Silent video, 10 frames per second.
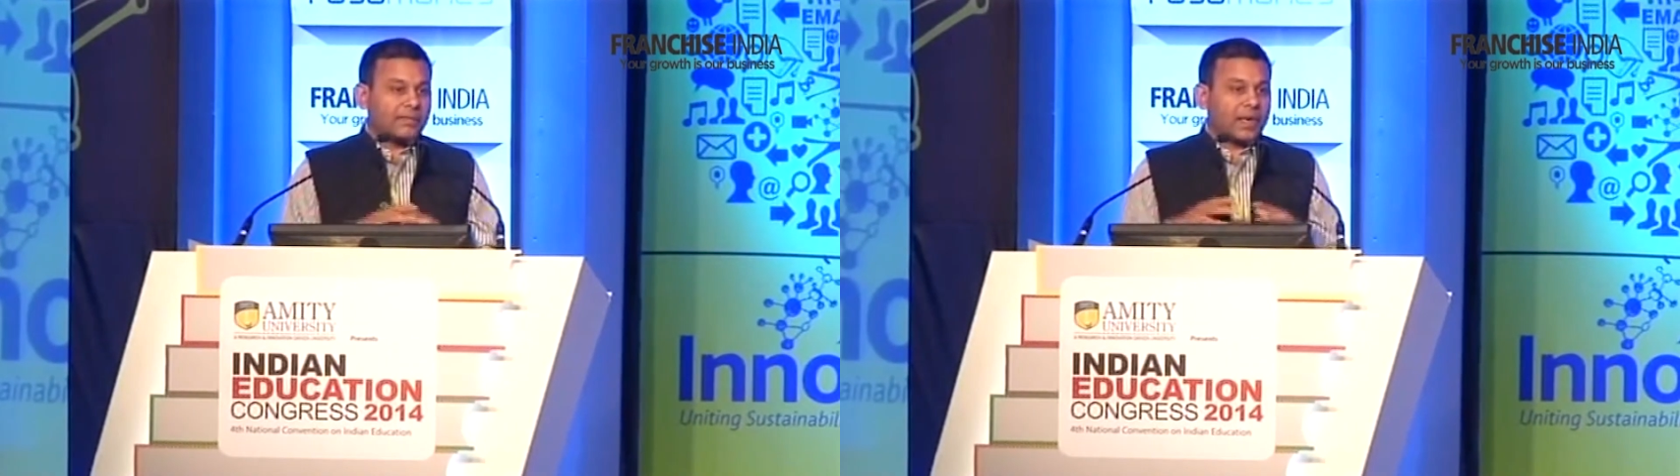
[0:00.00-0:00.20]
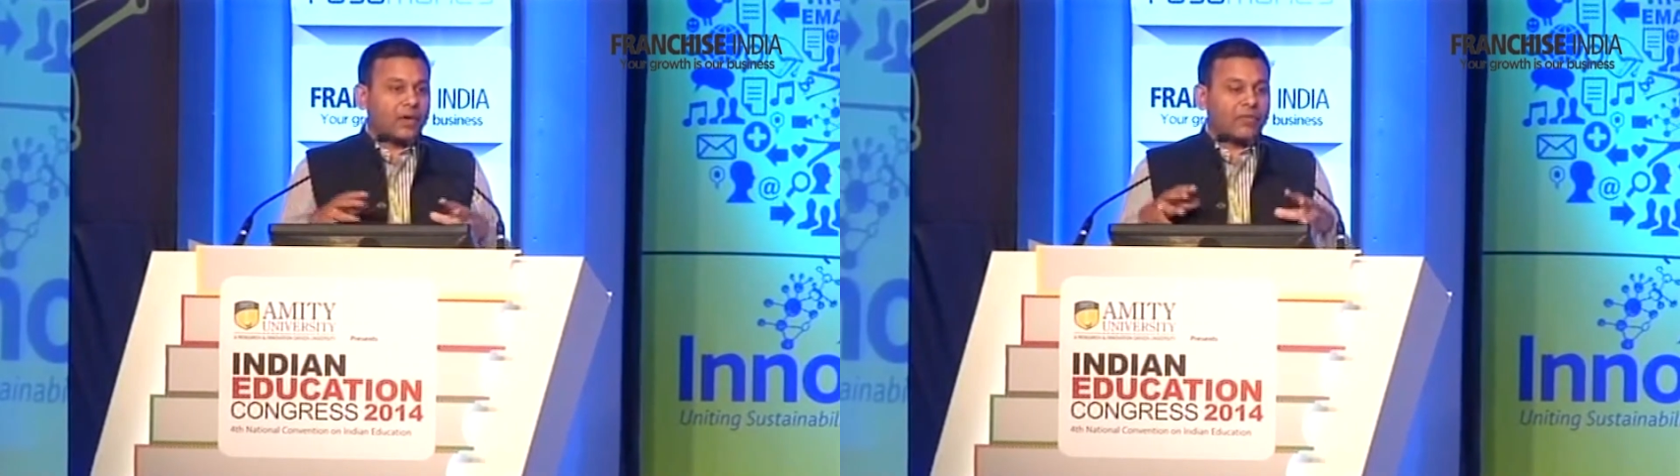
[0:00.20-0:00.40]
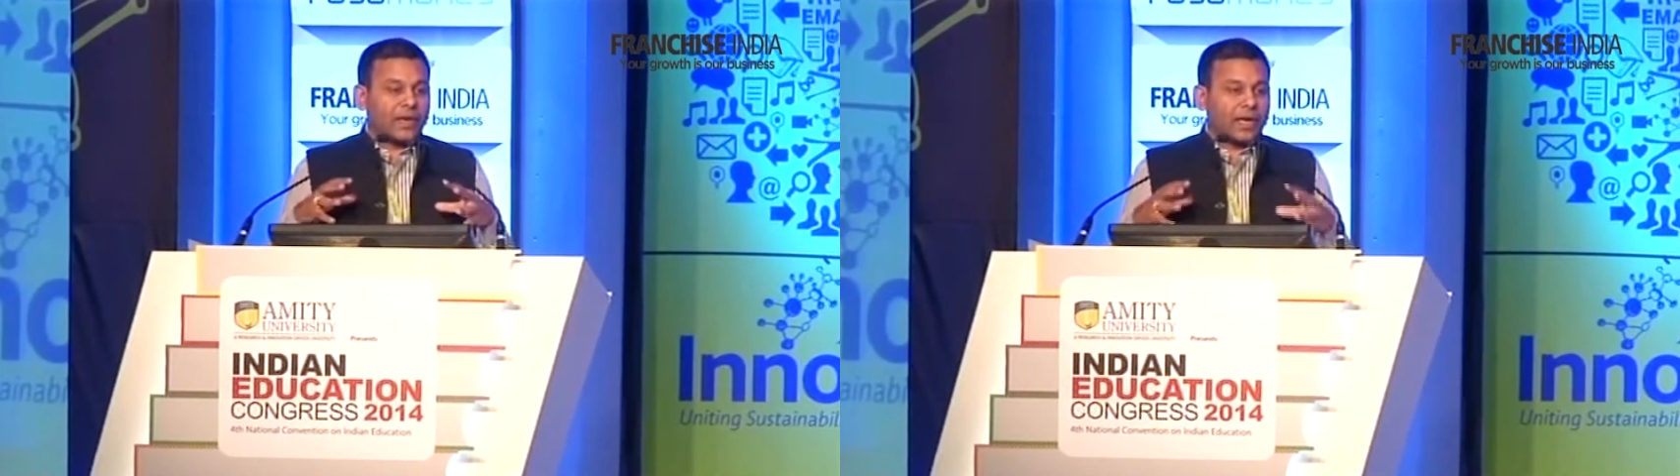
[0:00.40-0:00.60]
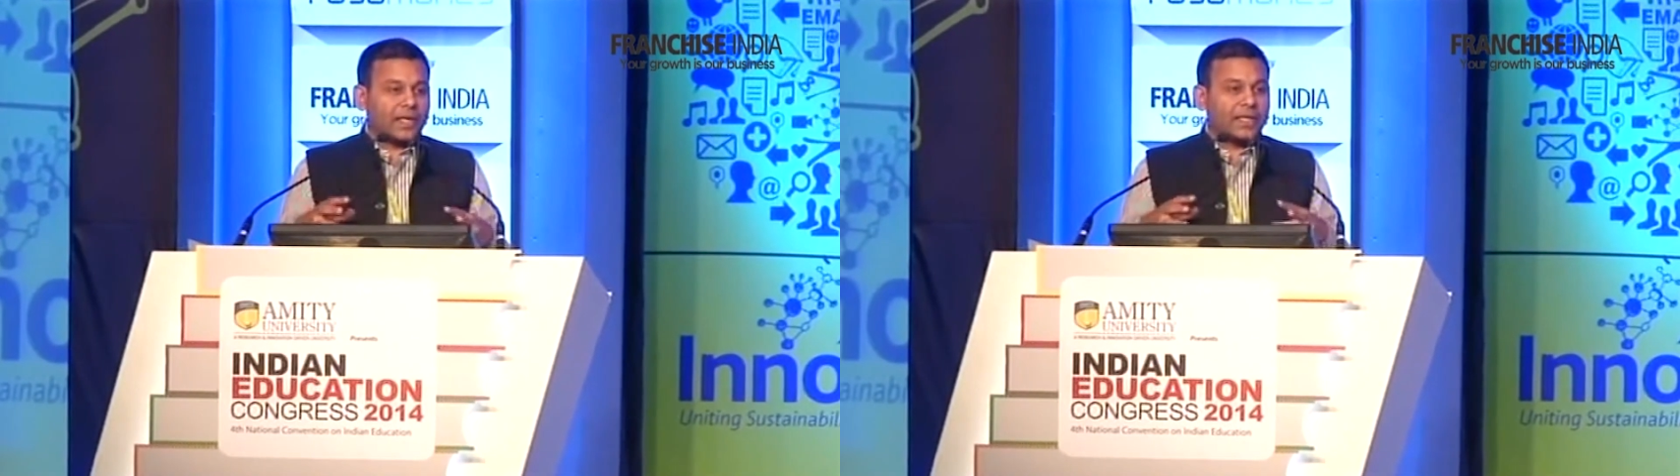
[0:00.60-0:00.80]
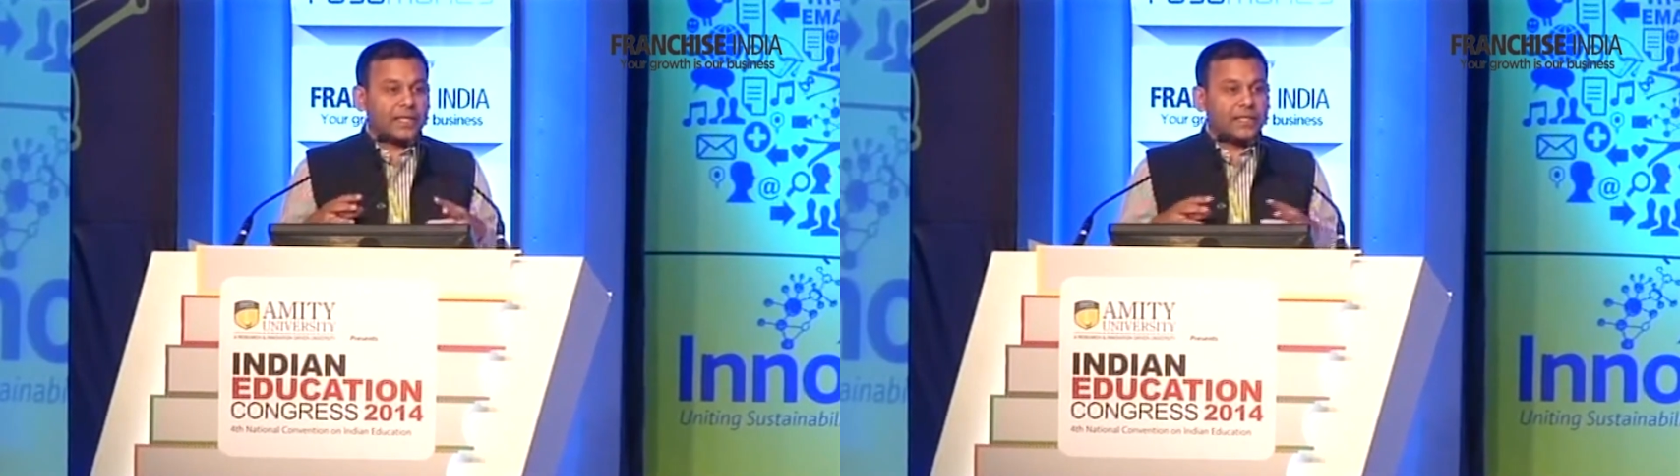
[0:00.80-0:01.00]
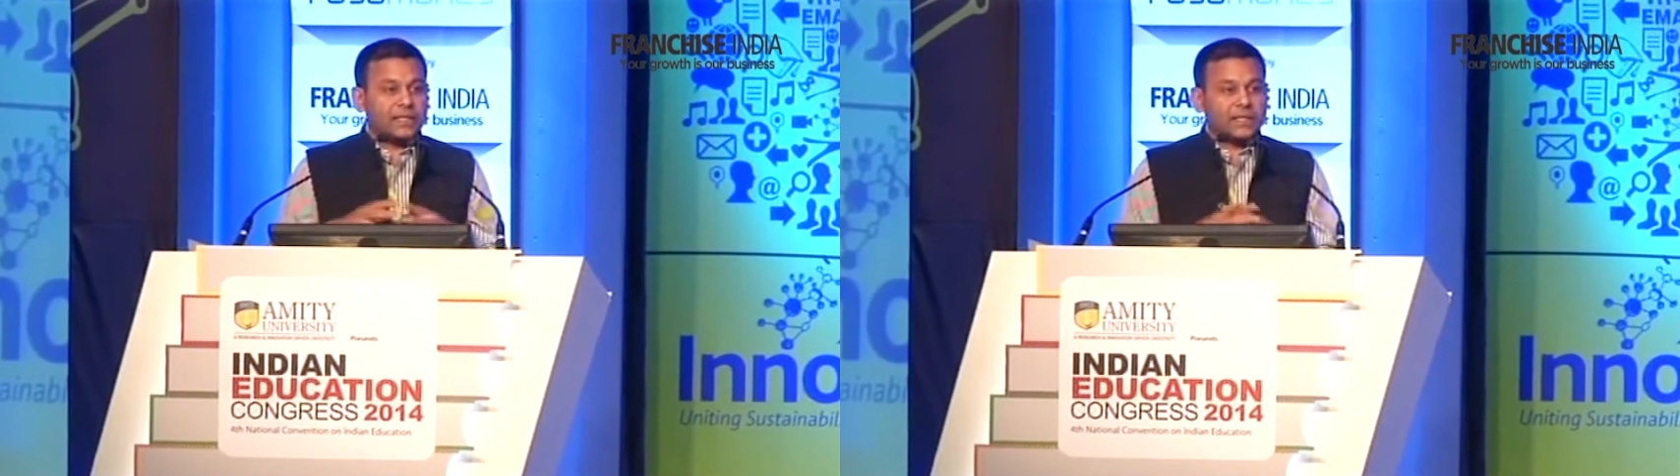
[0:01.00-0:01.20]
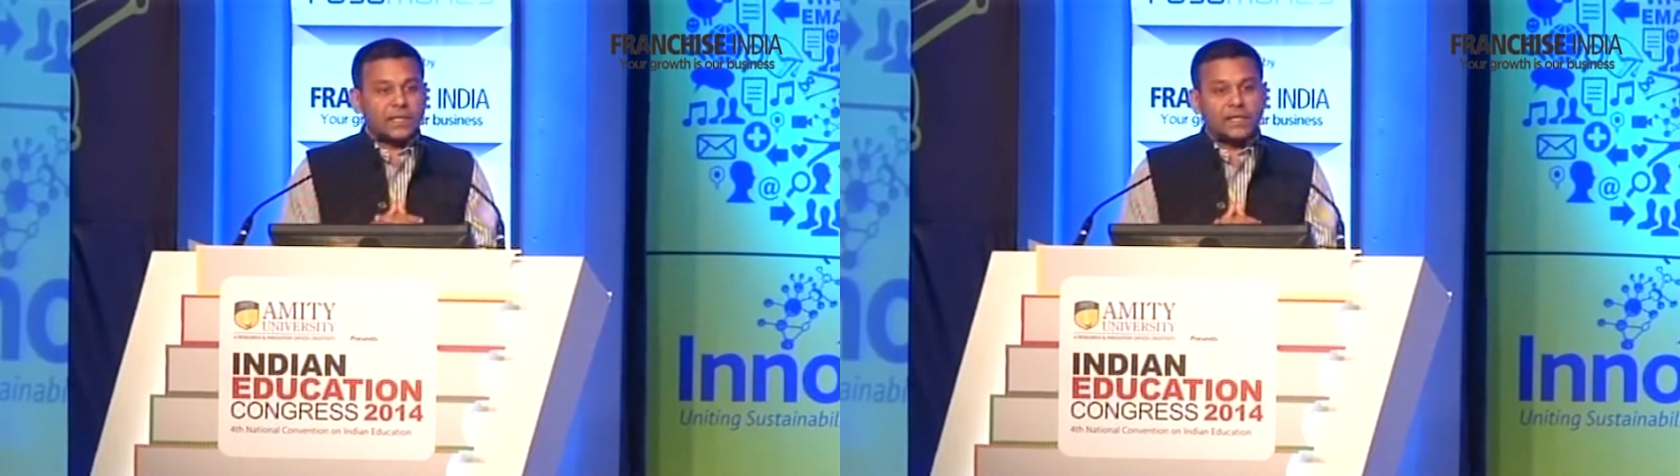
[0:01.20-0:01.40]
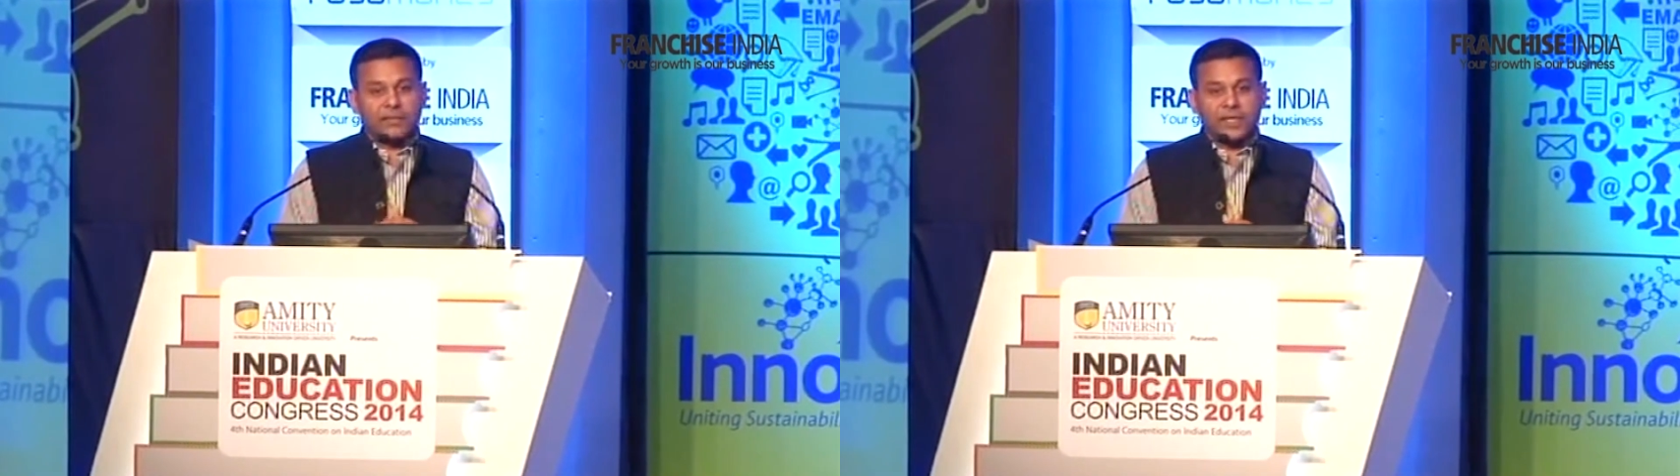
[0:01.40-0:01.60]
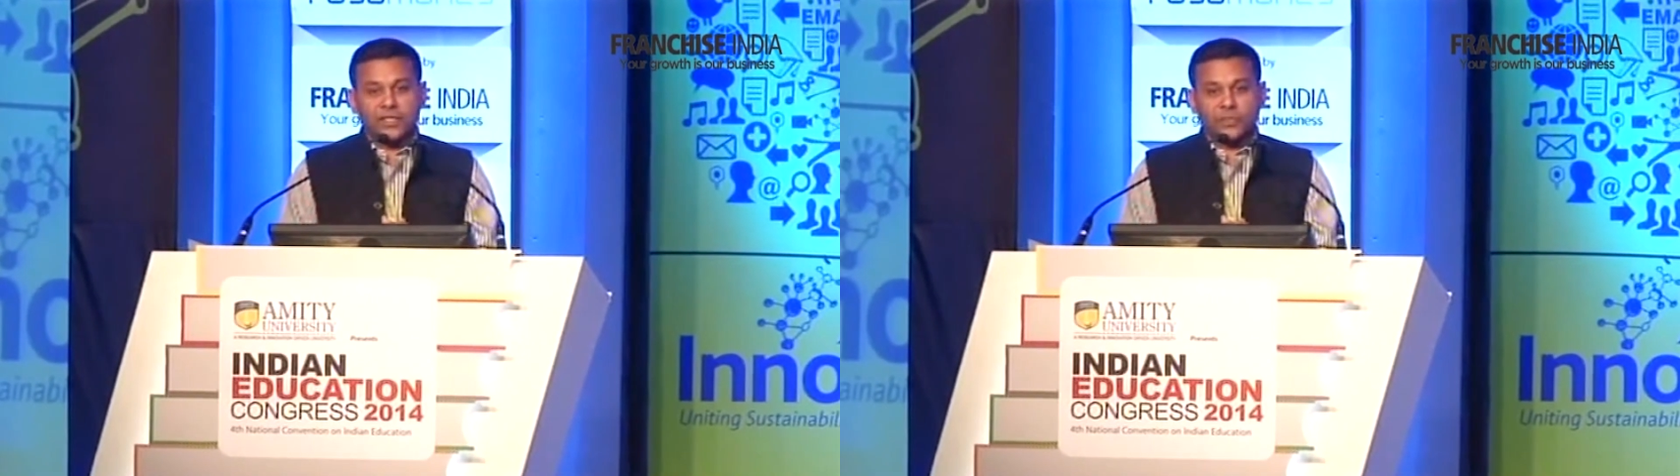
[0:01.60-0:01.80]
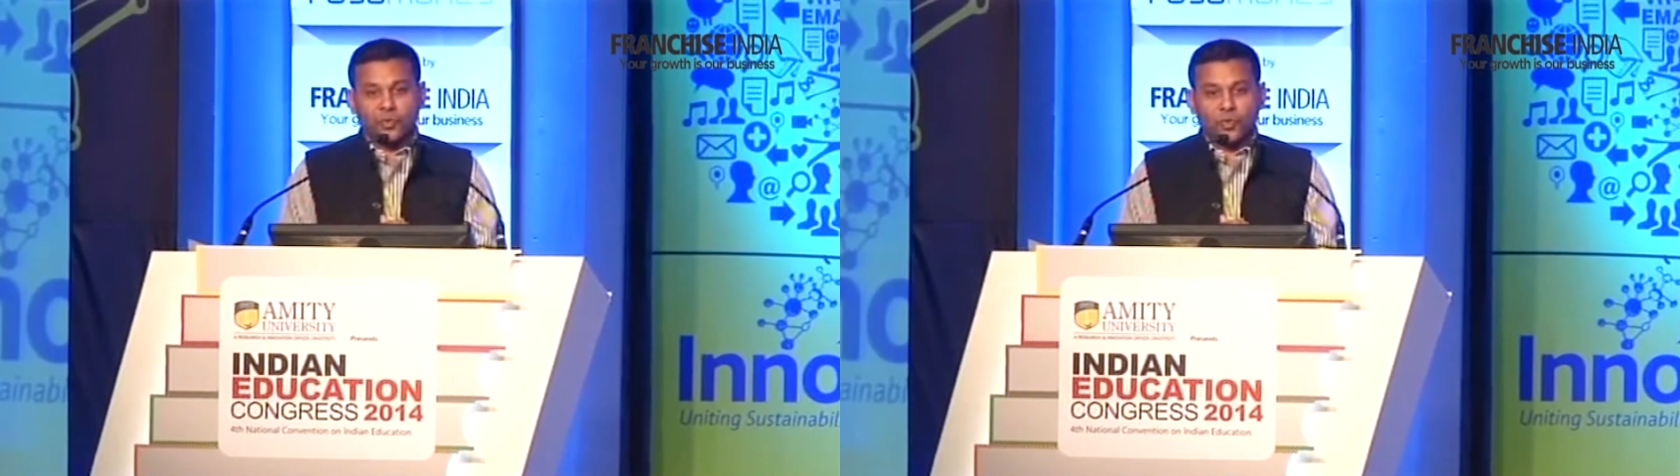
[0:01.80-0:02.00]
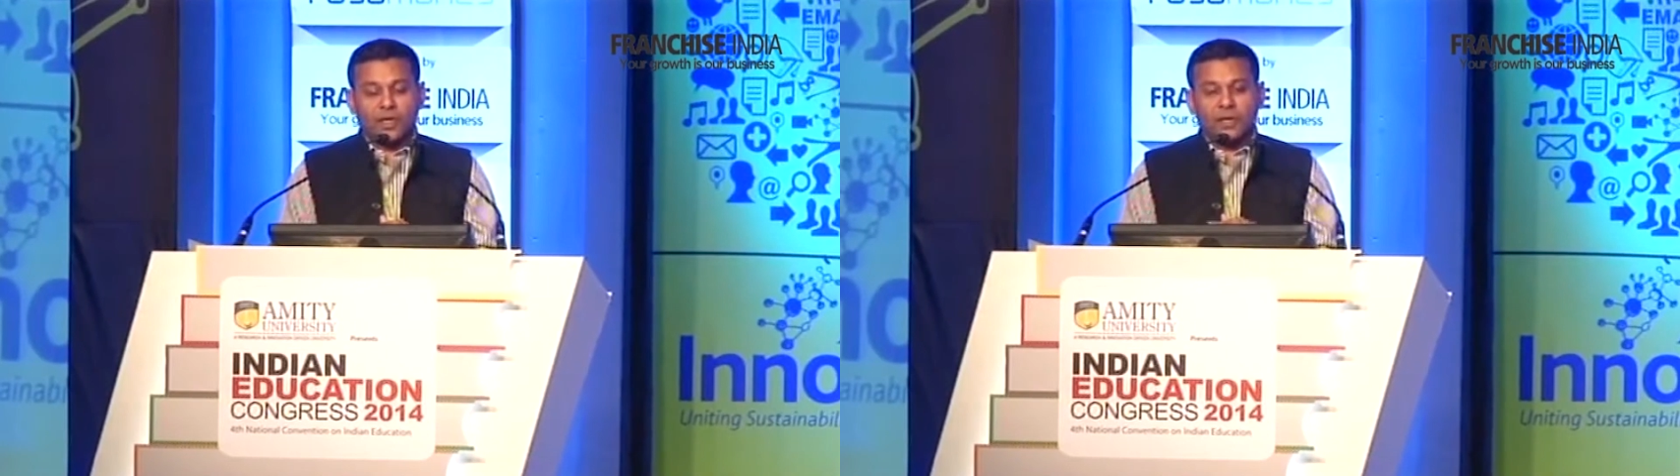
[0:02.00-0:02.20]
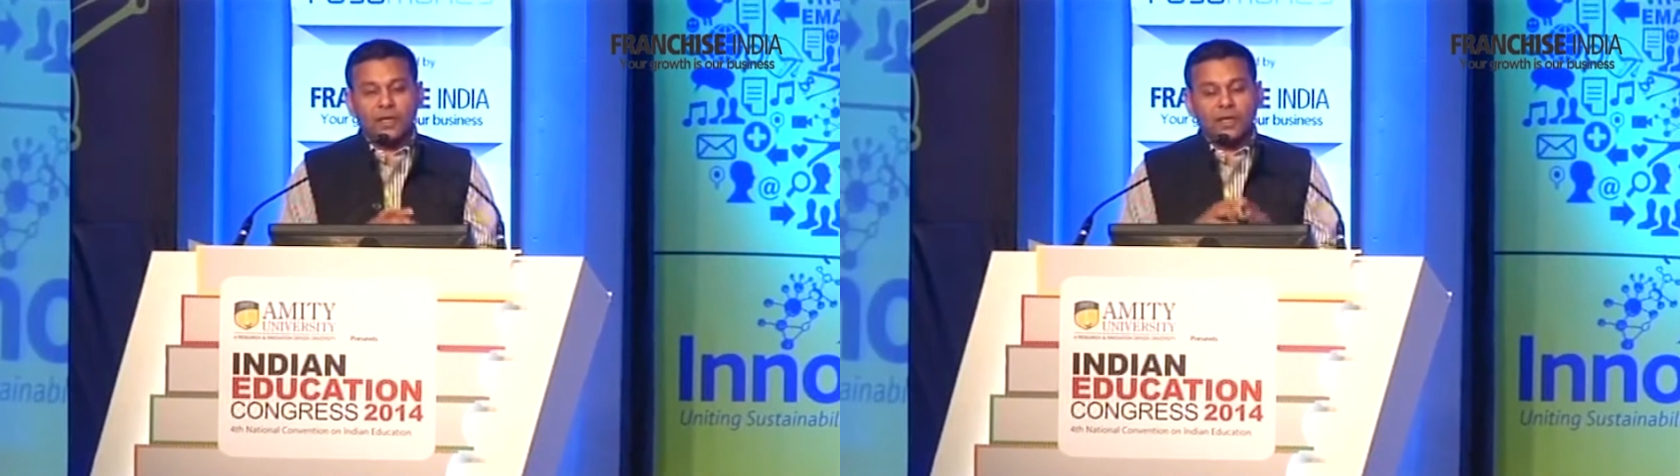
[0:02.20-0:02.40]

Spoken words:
The bulk of our country still remains poor.